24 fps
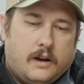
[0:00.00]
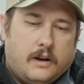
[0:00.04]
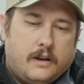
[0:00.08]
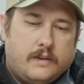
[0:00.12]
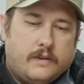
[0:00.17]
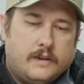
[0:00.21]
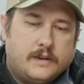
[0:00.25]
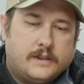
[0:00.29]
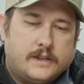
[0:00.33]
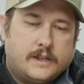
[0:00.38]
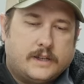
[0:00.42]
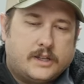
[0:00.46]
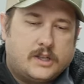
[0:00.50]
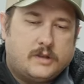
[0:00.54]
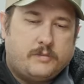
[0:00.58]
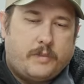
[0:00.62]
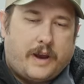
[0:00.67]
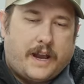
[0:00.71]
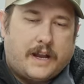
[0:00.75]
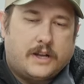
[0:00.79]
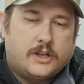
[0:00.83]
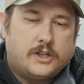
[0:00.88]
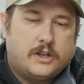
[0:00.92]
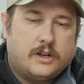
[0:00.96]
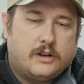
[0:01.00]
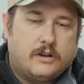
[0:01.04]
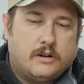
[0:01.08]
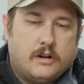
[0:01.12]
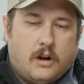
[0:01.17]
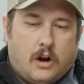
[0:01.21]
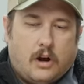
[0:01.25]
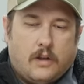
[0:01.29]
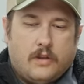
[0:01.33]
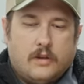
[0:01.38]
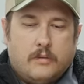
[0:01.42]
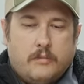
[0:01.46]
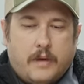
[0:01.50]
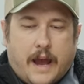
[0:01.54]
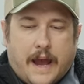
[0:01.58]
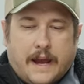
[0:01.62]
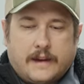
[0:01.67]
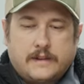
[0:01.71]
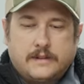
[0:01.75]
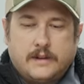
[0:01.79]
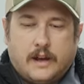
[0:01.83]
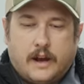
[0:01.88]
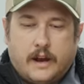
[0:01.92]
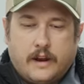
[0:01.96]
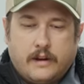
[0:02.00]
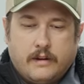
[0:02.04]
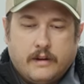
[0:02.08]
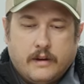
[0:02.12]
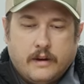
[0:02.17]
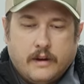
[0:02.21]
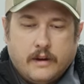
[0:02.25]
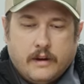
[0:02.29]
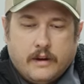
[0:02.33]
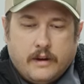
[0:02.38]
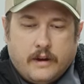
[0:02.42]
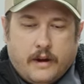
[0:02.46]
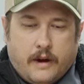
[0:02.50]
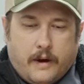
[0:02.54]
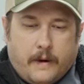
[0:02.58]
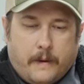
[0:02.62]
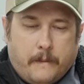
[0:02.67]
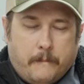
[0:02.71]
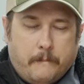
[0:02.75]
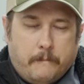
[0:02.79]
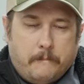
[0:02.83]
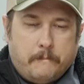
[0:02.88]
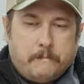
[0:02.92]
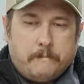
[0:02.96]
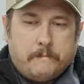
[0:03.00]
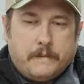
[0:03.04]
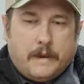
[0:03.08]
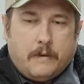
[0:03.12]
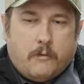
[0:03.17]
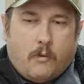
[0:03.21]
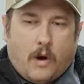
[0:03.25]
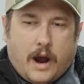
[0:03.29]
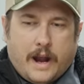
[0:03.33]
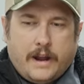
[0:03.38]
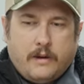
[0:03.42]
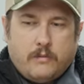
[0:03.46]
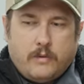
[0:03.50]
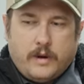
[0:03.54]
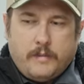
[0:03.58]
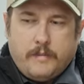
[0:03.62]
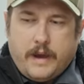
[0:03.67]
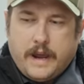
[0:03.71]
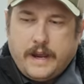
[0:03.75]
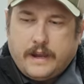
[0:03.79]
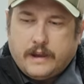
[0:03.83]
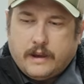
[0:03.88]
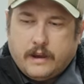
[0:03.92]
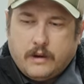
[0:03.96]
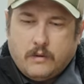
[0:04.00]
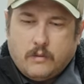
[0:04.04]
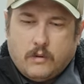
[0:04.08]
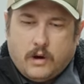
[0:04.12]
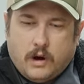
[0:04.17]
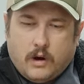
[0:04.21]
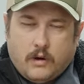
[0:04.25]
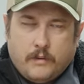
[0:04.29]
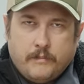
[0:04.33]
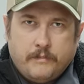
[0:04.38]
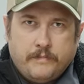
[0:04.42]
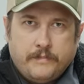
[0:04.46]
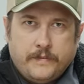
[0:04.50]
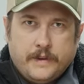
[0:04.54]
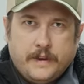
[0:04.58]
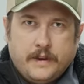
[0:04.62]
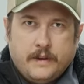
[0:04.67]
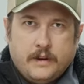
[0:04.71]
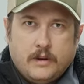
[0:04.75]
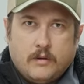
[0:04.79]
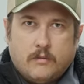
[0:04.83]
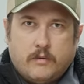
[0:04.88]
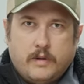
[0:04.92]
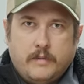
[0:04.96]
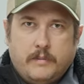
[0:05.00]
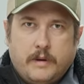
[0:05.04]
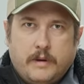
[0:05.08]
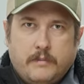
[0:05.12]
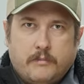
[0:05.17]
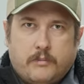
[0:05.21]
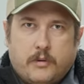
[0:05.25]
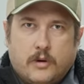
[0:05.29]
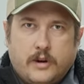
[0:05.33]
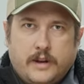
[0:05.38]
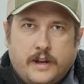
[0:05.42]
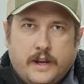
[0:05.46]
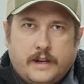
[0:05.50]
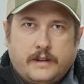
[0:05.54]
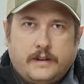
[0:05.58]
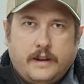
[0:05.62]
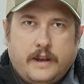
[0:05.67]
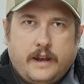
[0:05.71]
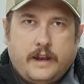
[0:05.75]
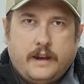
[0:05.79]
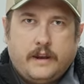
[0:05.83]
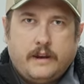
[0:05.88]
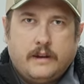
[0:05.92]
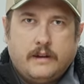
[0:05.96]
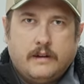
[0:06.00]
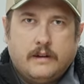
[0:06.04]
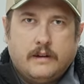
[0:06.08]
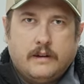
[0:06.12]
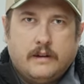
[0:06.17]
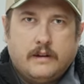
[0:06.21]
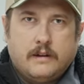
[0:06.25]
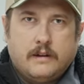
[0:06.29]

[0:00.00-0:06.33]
this expansion on the backside. And why did we make it? Well, we've been predicting